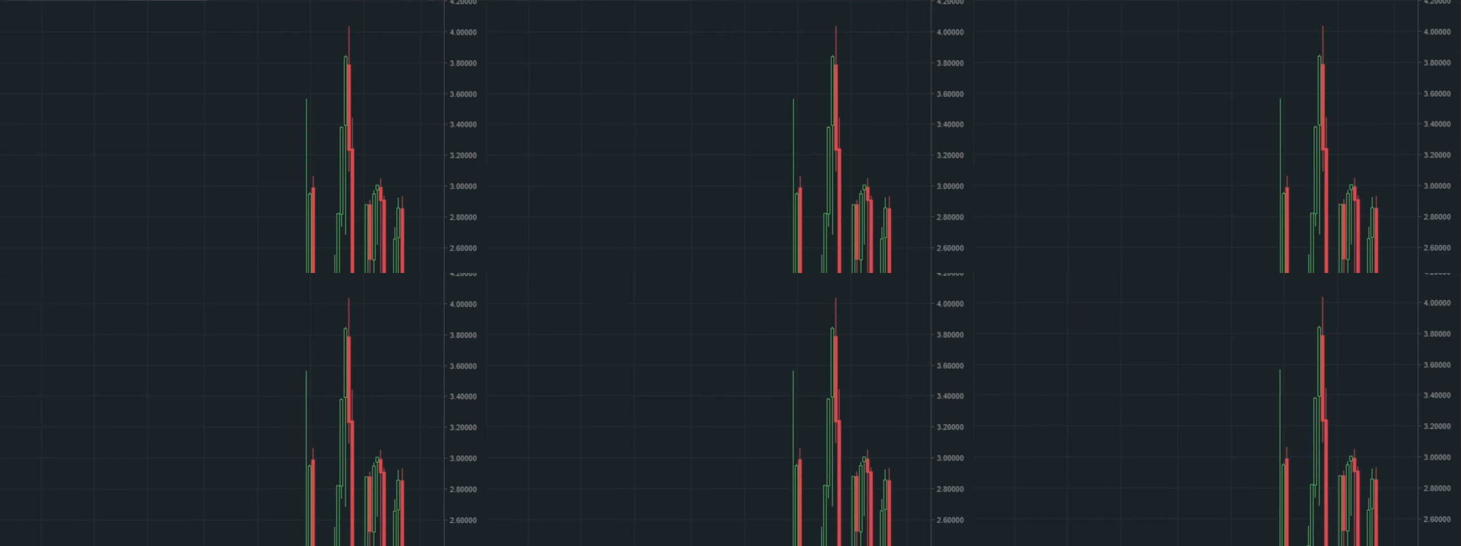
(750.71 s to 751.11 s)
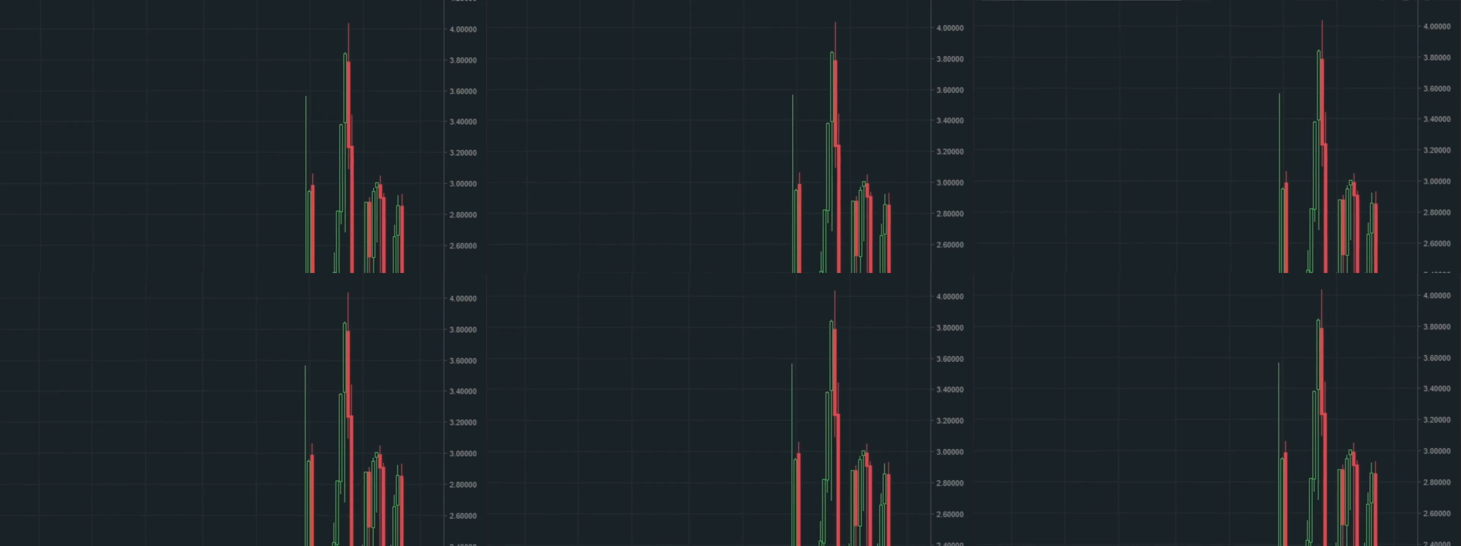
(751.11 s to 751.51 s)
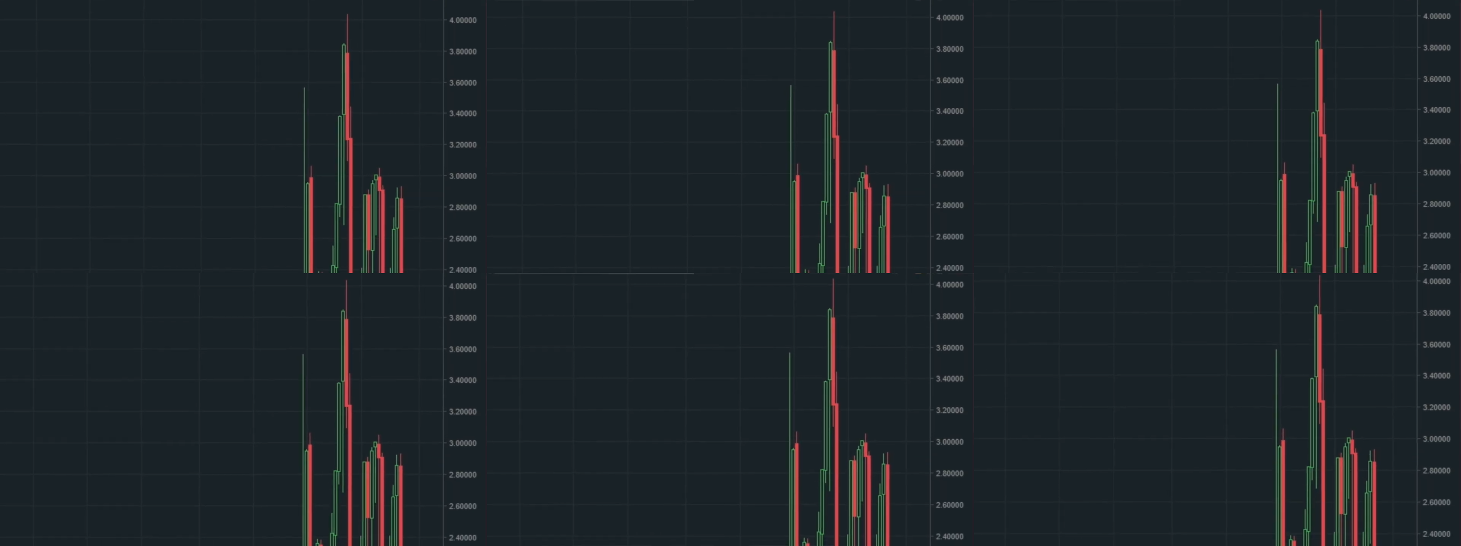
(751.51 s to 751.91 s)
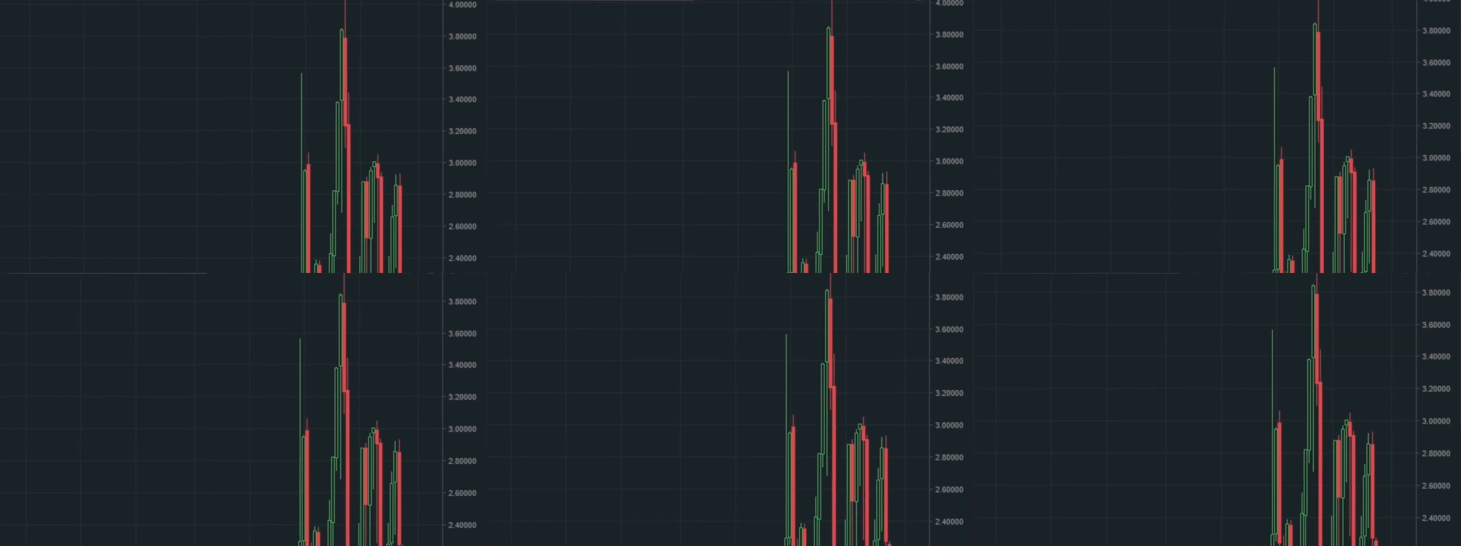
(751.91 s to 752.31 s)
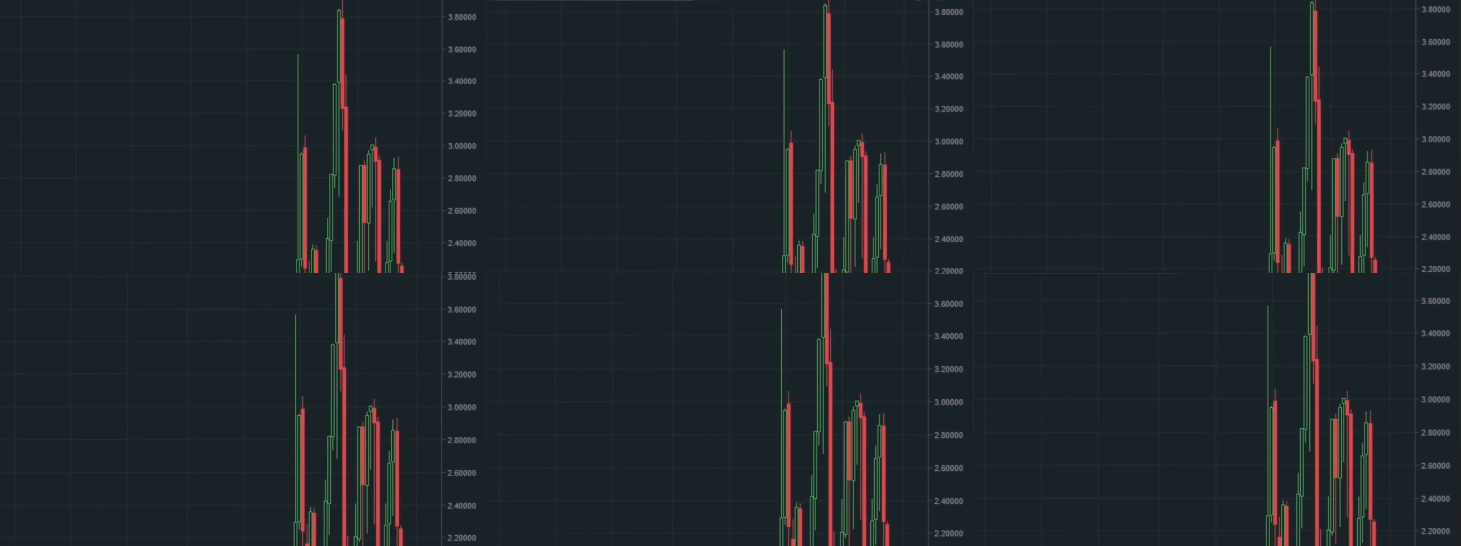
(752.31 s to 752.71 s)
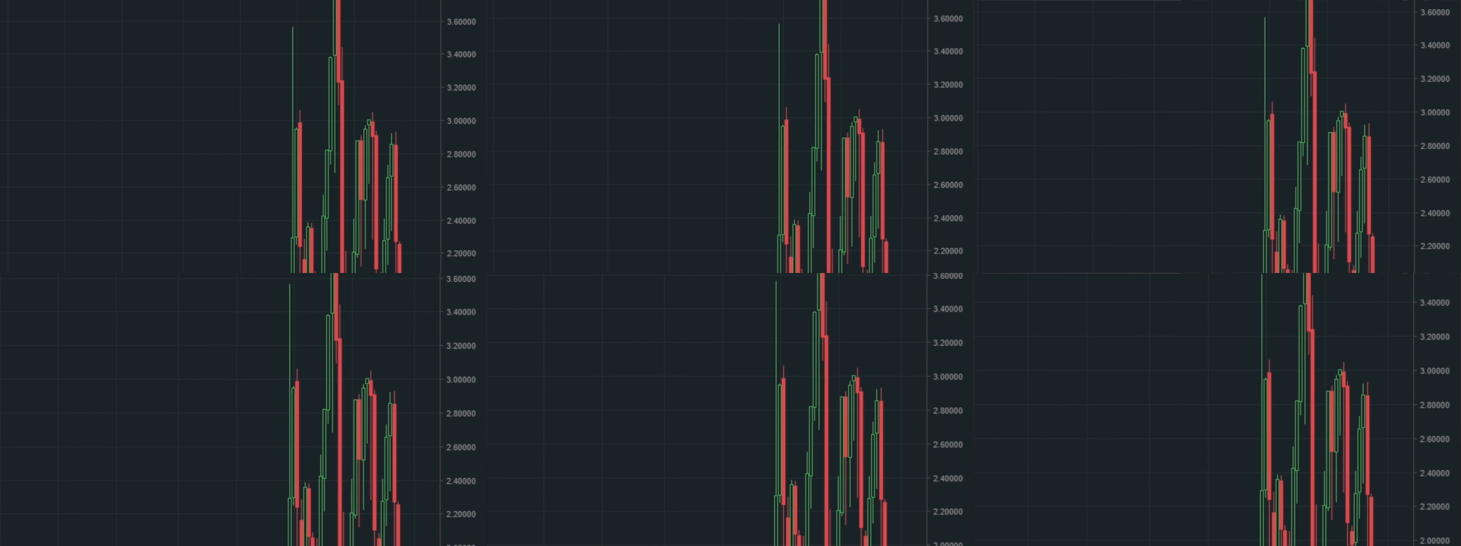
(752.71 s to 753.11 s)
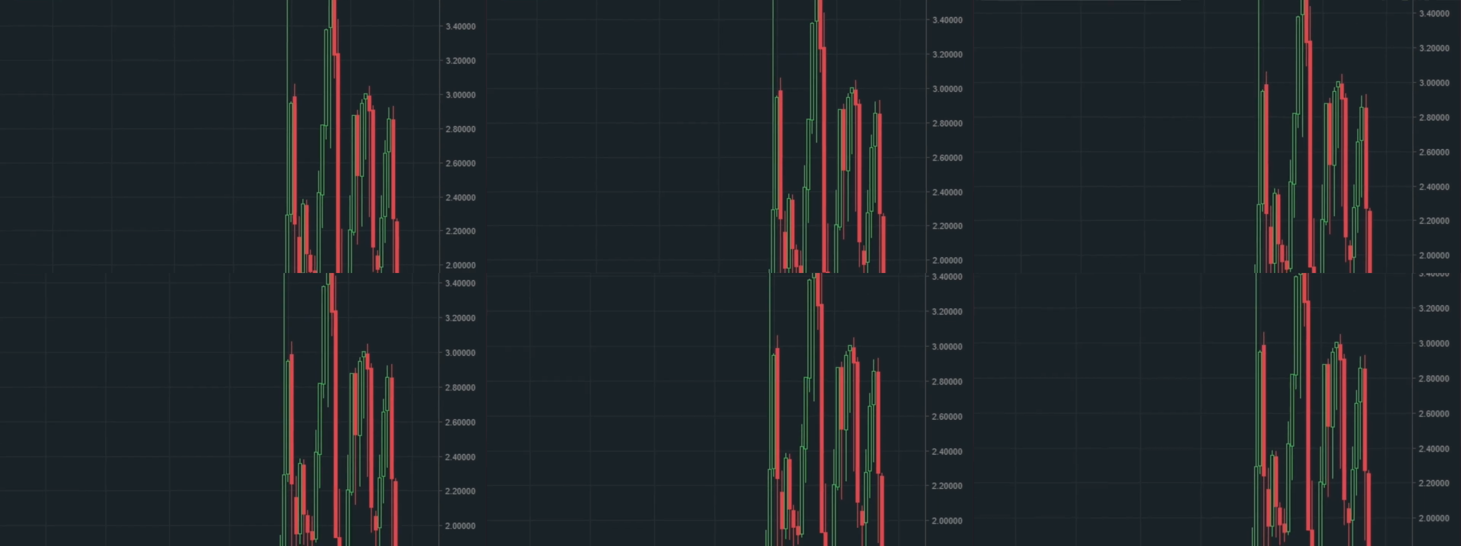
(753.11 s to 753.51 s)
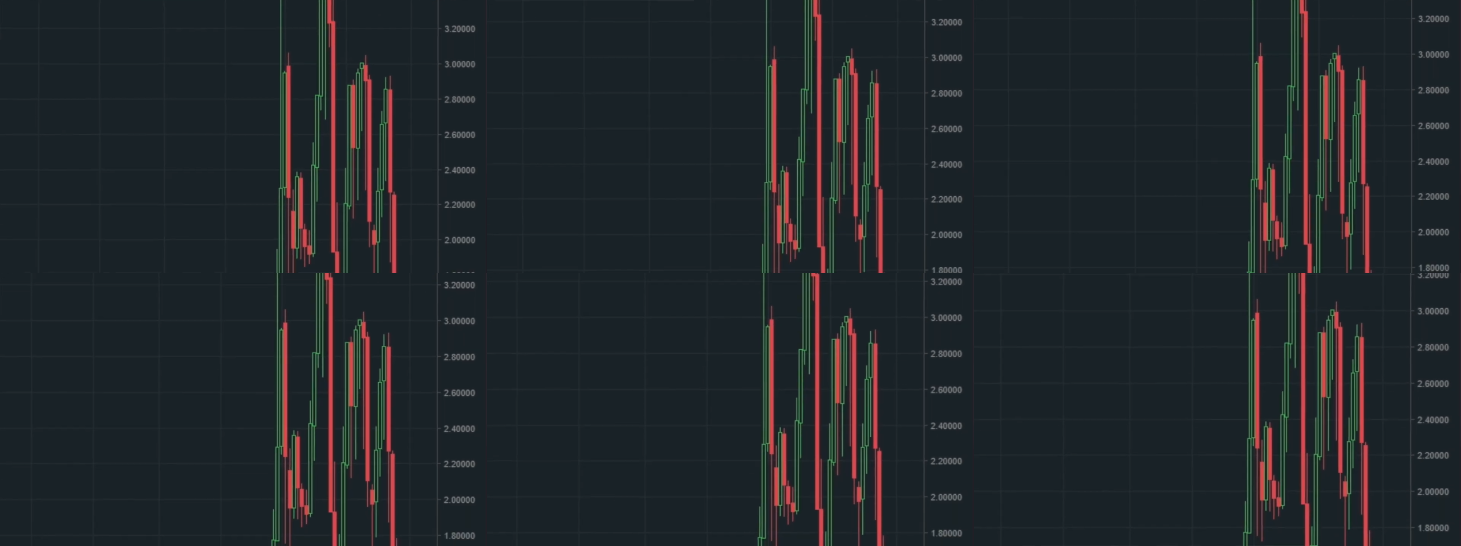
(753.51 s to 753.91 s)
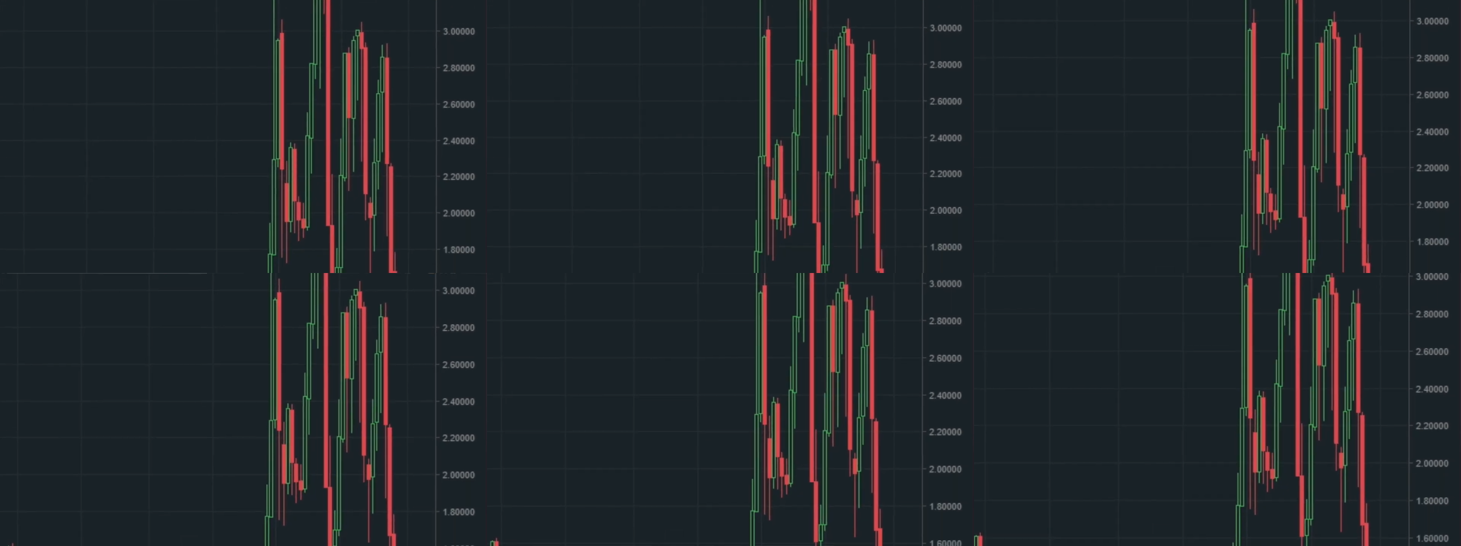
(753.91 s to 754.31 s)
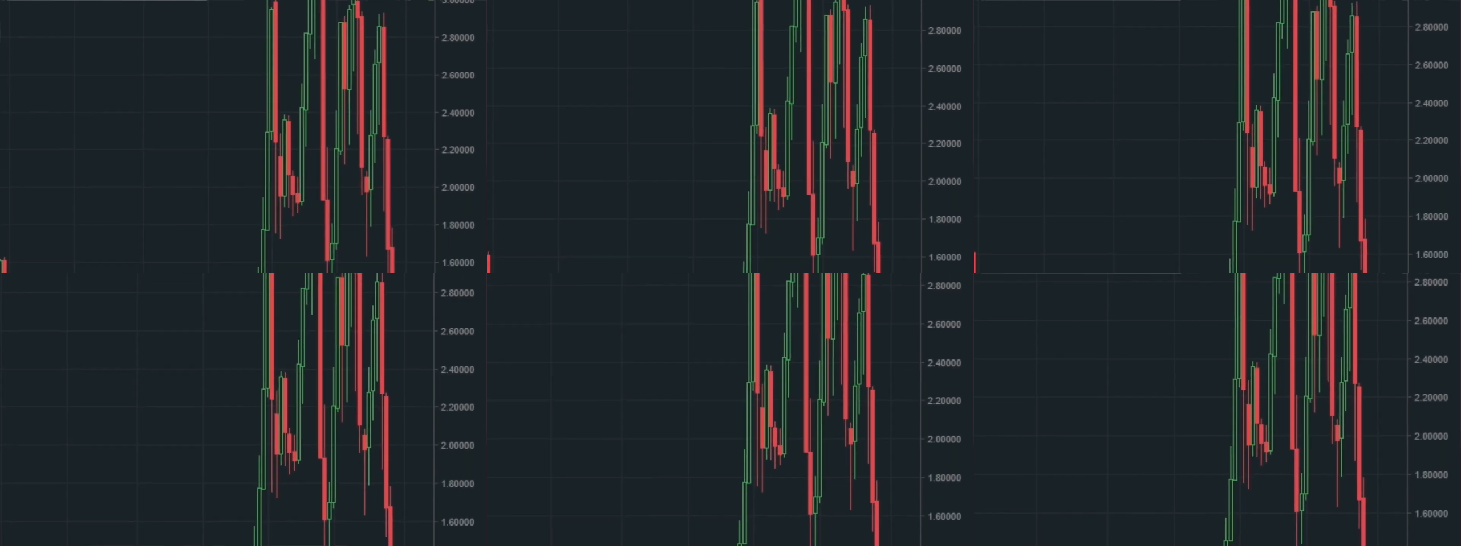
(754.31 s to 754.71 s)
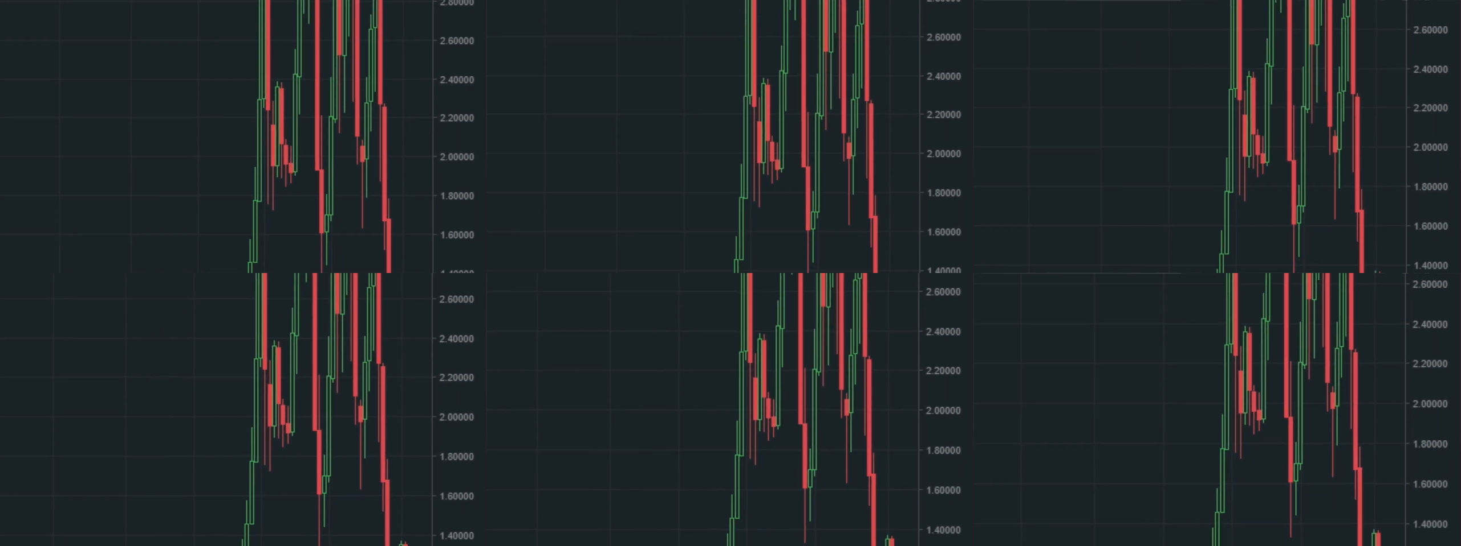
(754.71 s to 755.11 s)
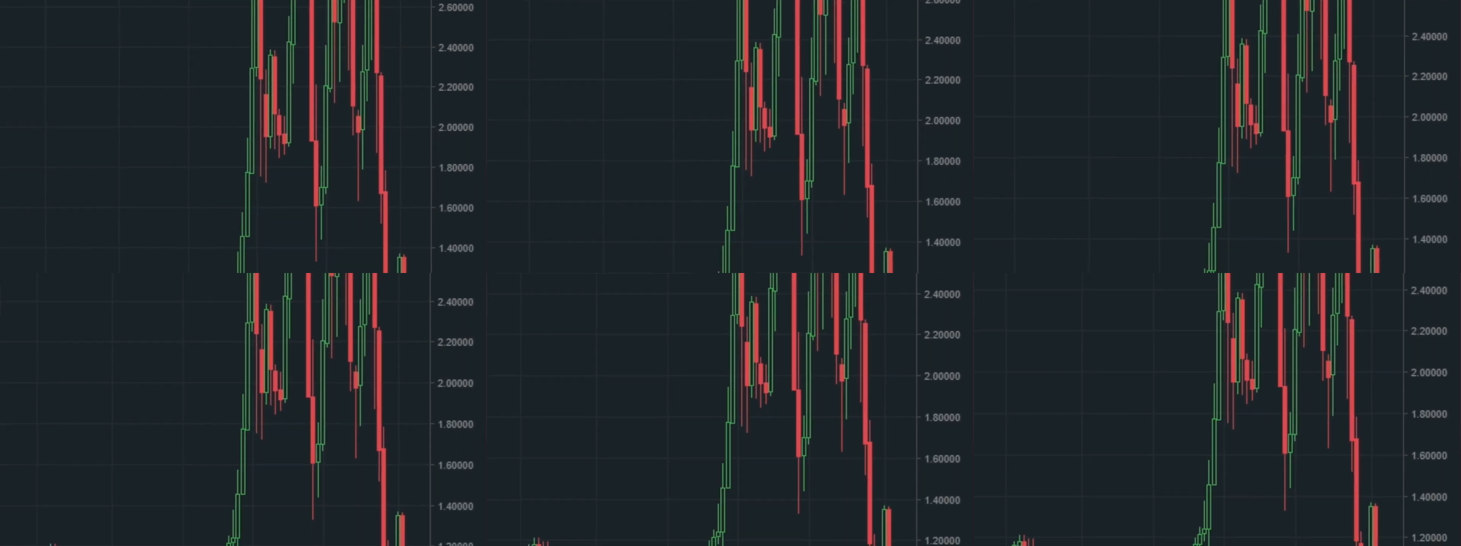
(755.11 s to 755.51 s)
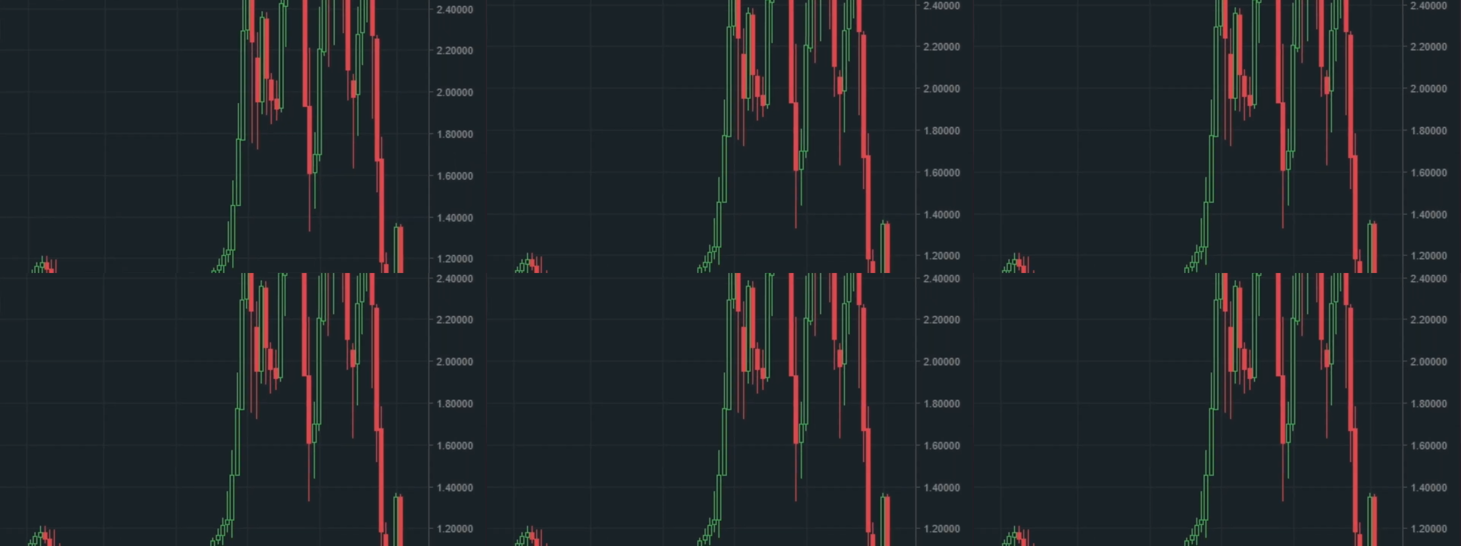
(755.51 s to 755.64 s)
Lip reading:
[unreadable: no face in view]